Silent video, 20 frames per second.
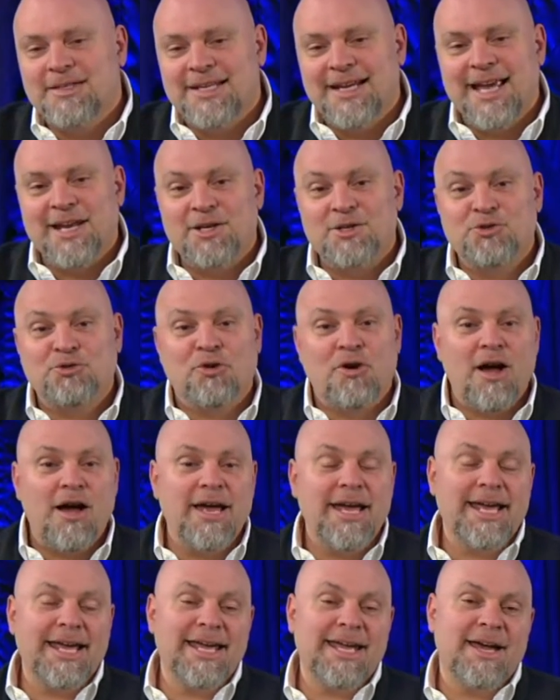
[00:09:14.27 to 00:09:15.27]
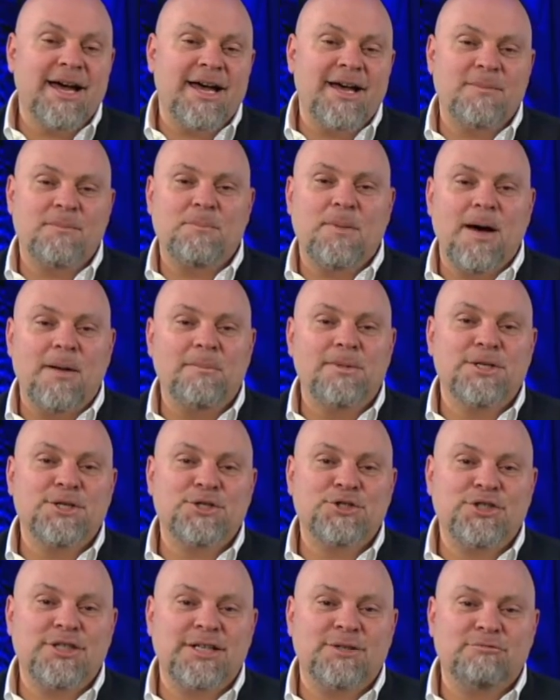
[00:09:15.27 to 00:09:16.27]
to get a drawing uh,
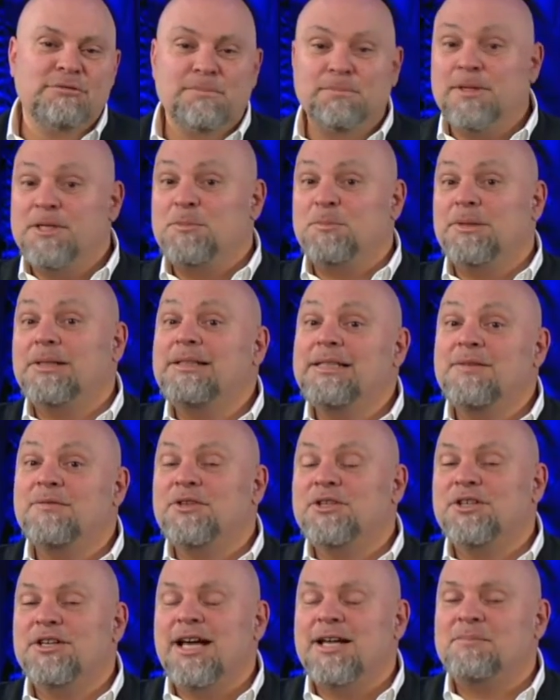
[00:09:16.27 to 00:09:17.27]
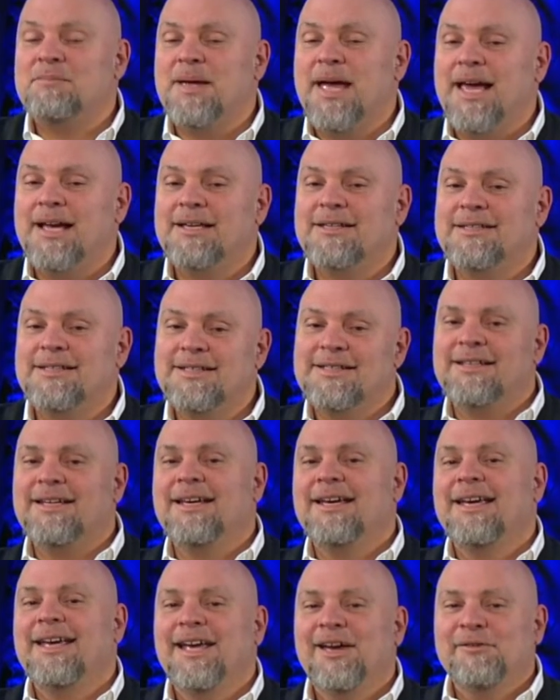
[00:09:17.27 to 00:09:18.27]
published in Ripley's Believe It or Not magazine
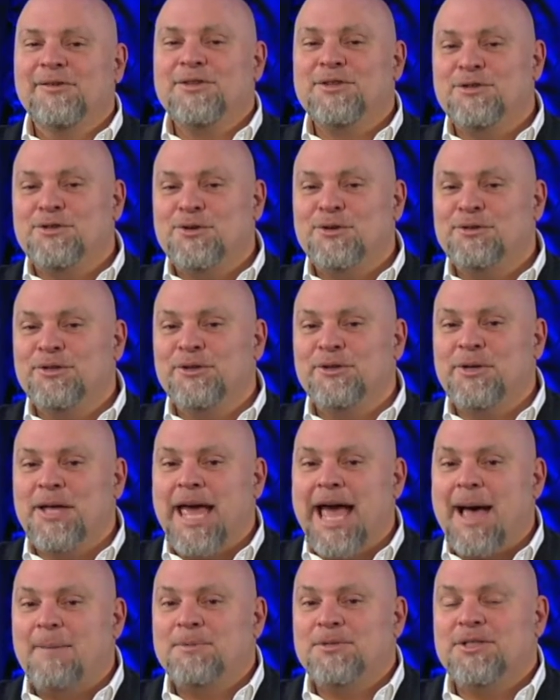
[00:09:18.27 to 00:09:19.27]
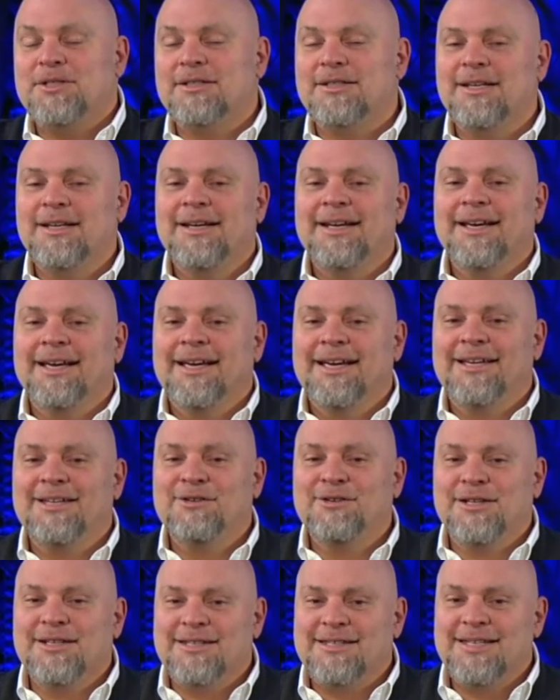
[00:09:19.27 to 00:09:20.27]
with his own little caption, uh,
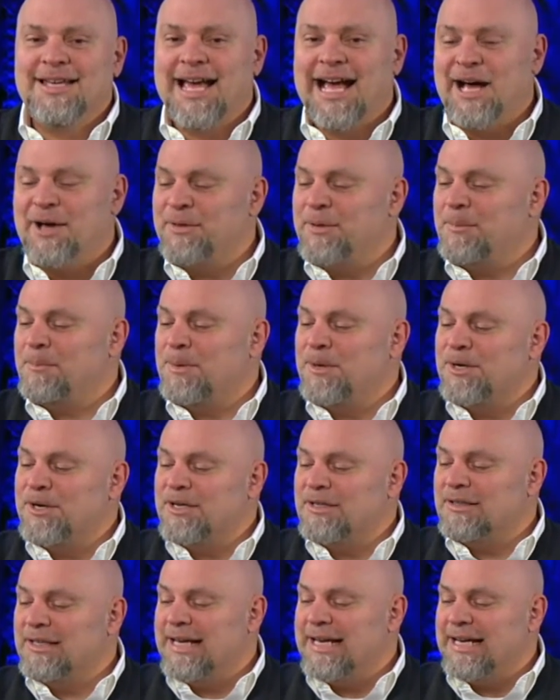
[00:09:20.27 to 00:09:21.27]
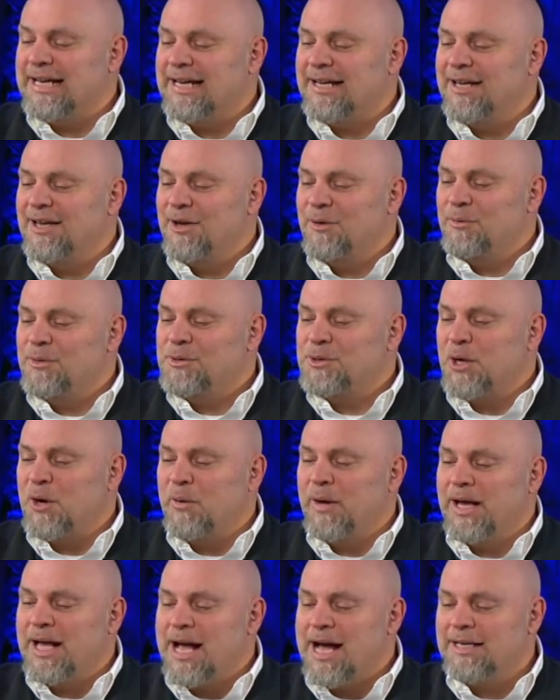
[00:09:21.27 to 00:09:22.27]
you could see how the percolating was
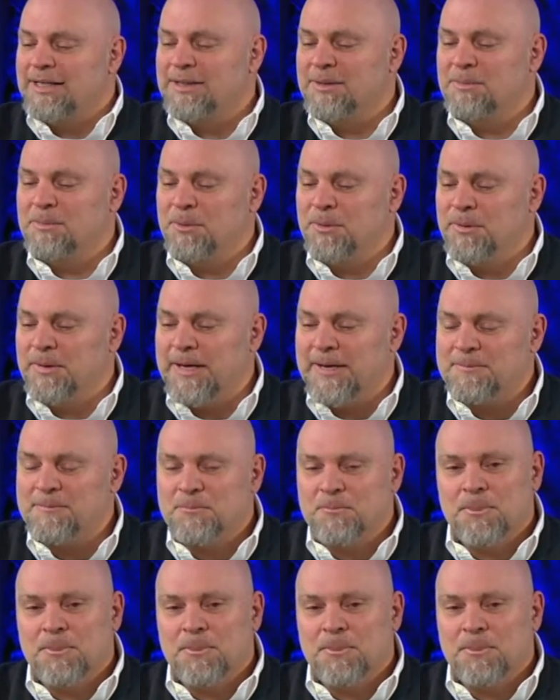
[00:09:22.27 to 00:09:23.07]
going on in the boy.